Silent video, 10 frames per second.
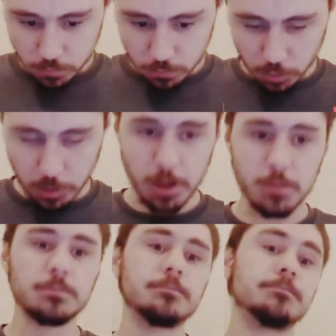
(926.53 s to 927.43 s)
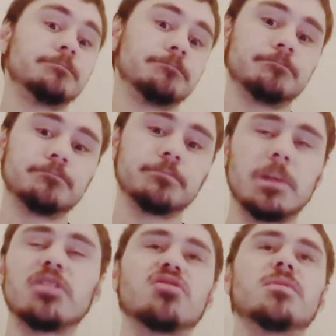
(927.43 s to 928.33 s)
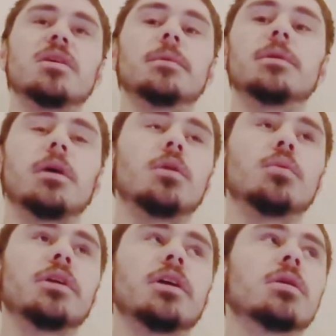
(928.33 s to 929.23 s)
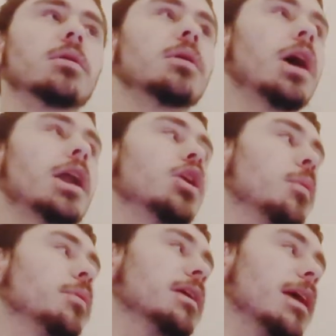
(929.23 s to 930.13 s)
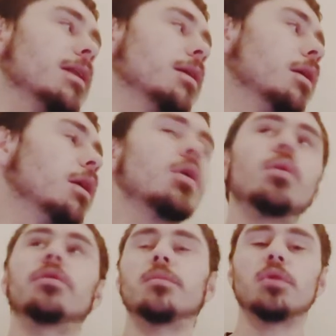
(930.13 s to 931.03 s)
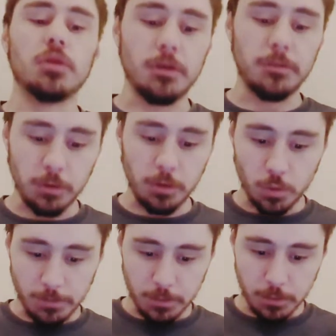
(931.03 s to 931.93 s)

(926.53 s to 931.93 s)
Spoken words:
So yeah. That's just me. I mean, I don't really care. And I know people like that with computer stuff. They're like, whatever.